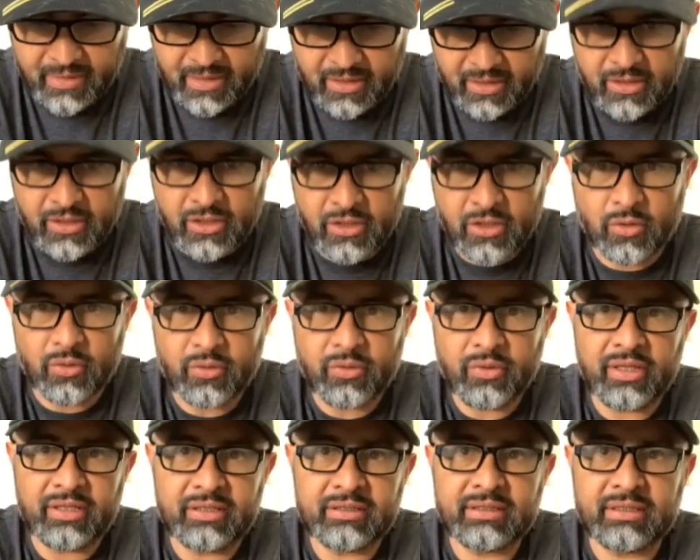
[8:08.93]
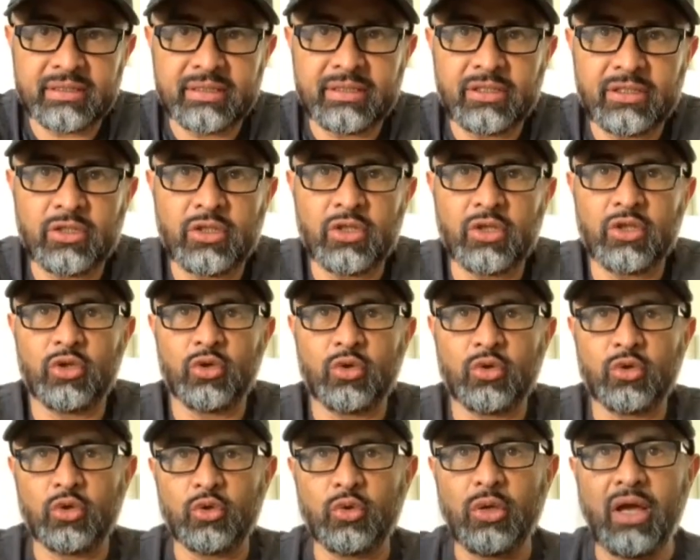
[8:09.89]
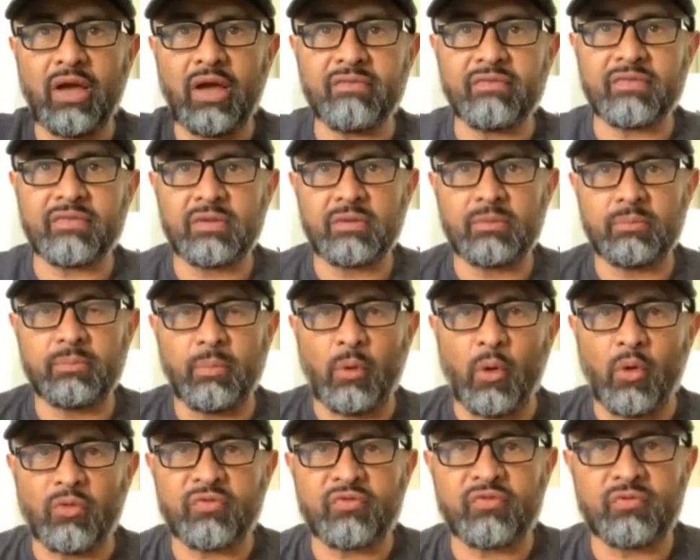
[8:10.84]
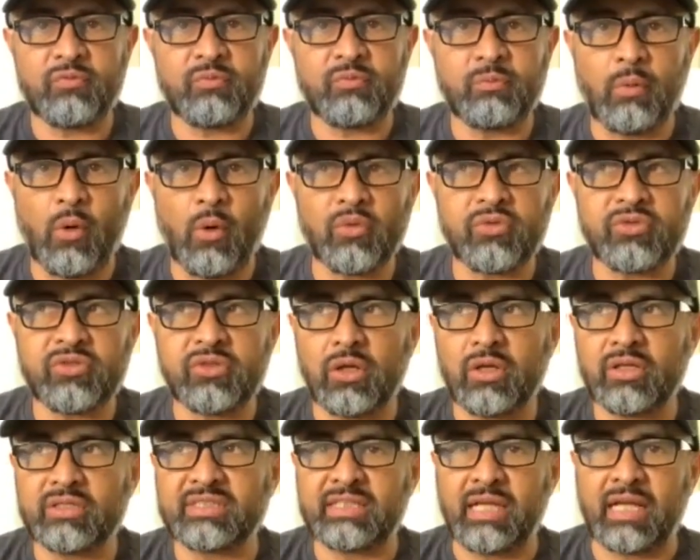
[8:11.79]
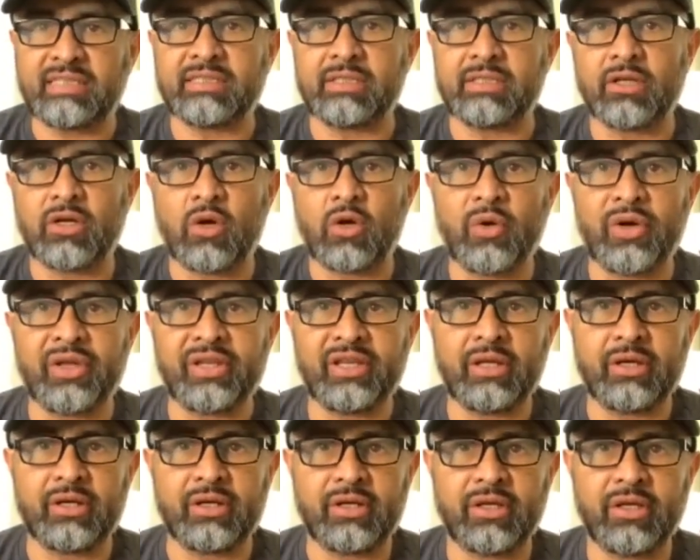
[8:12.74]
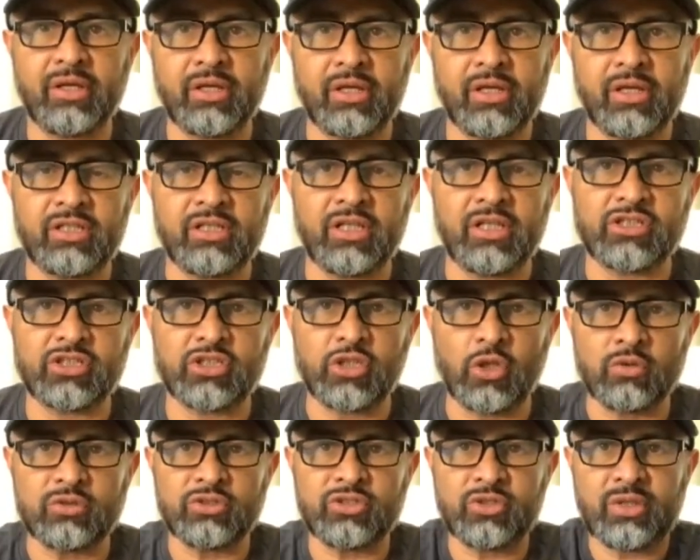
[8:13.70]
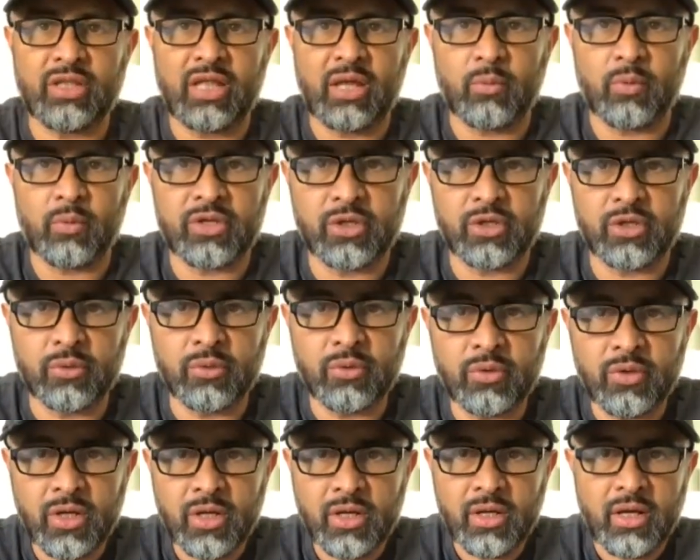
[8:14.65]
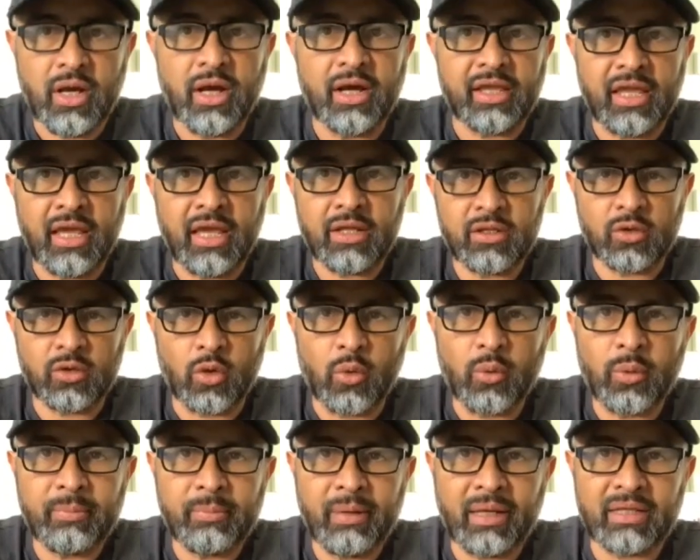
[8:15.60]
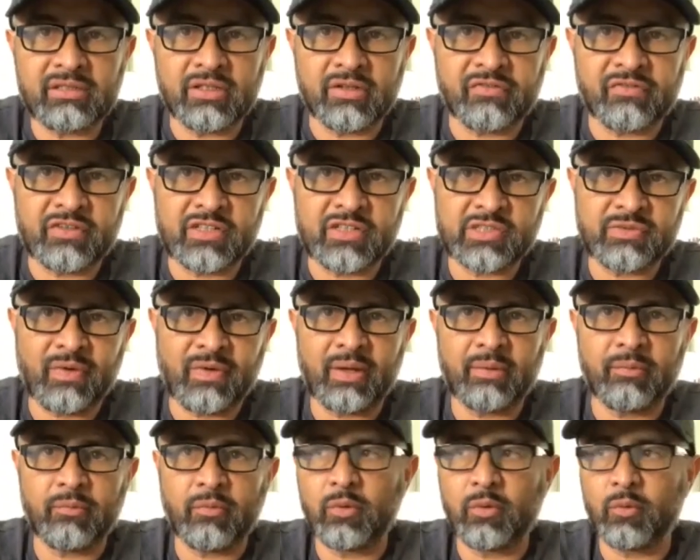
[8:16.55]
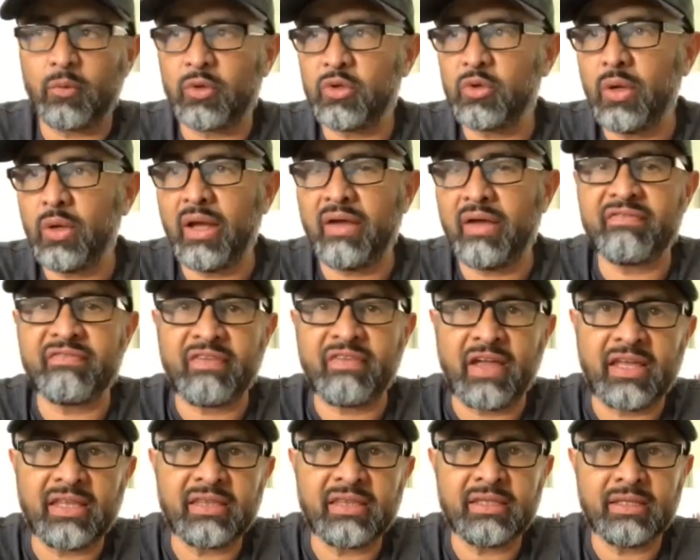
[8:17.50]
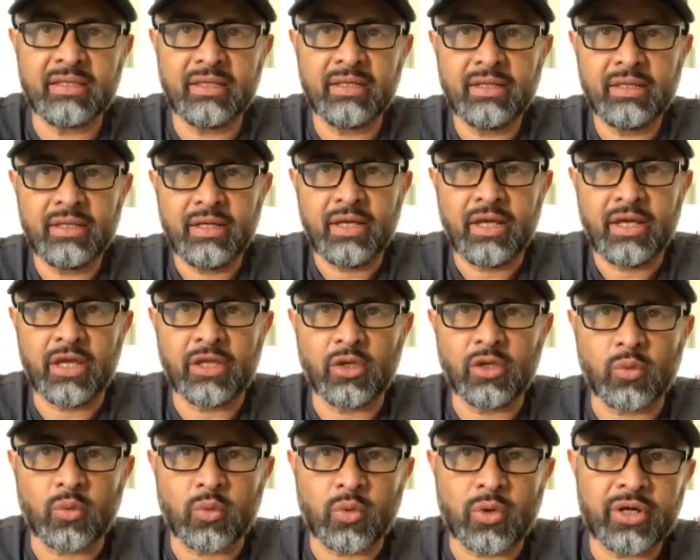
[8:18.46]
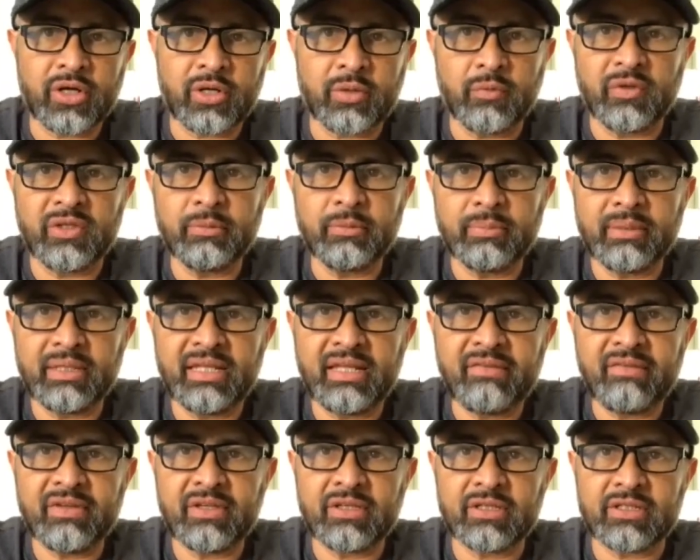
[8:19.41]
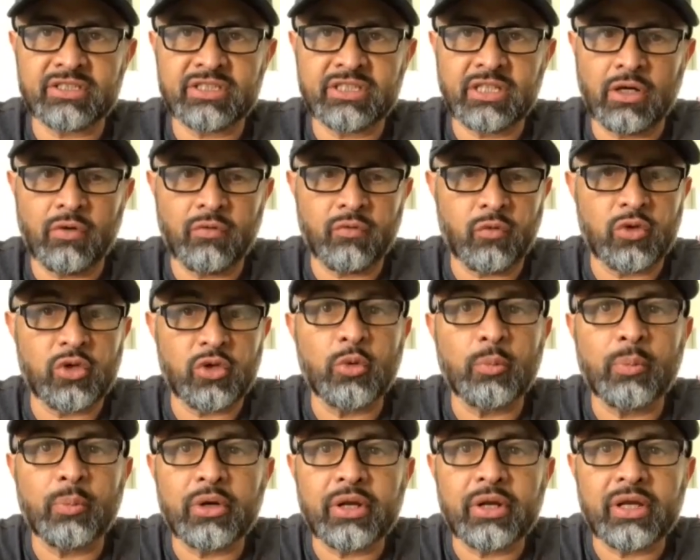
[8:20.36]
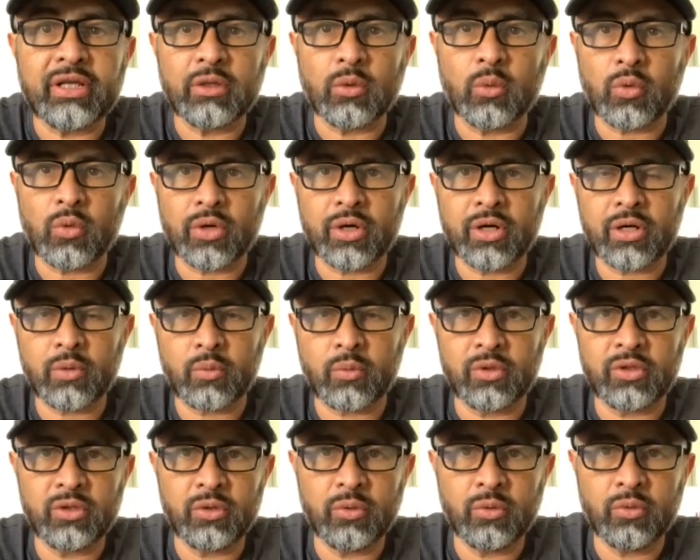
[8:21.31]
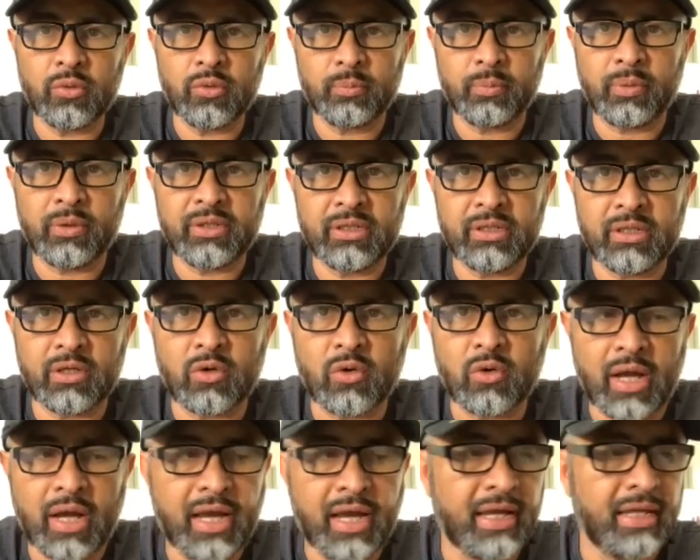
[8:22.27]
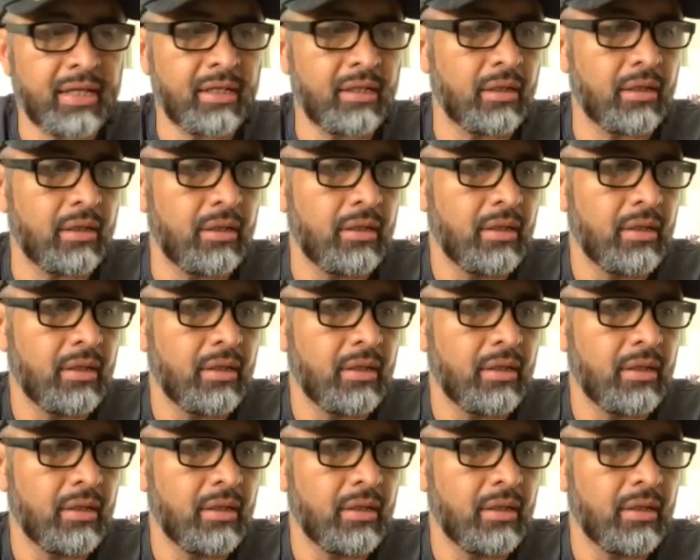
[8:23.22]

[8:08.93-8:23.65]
It's you have both sides of the coin here. It shows you that when you, again, going back to the first fight, when you have faith in your work, when you believe in yourself, when you put in the work, when you put in the grind, the